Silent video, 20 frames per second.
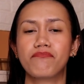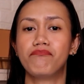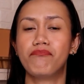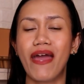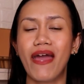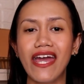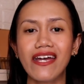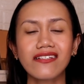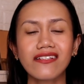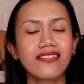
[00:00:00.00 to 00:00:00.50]

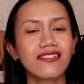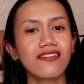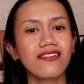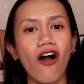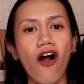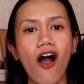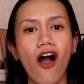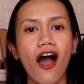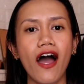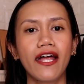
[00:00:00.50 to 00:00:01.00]
based
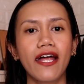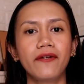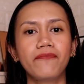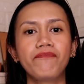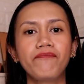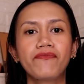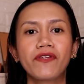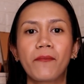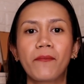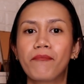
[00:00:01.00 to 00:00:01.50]

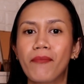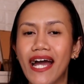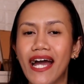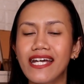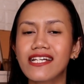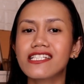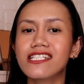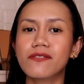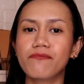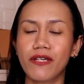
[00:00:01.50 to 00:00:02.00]
on my
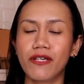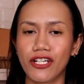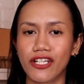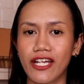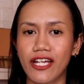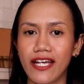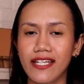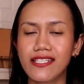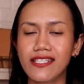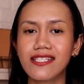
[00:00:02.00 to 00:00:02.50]

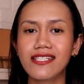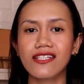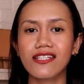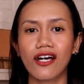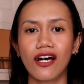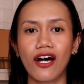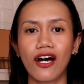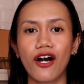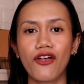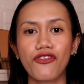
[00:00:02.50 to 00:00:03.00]
experience
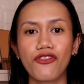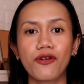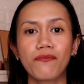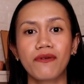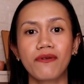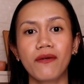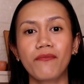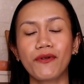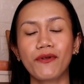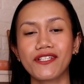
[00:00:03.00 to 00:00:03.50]
other
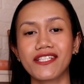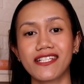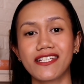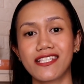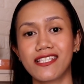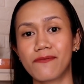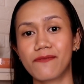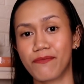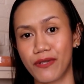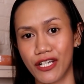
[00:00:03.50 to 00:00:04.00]
people's
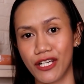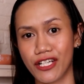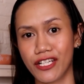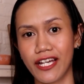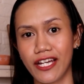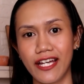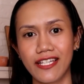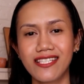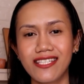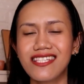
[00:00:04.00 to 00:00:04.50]

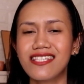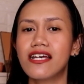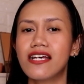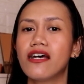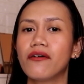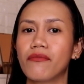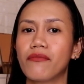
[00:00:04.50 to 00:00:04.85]
experience,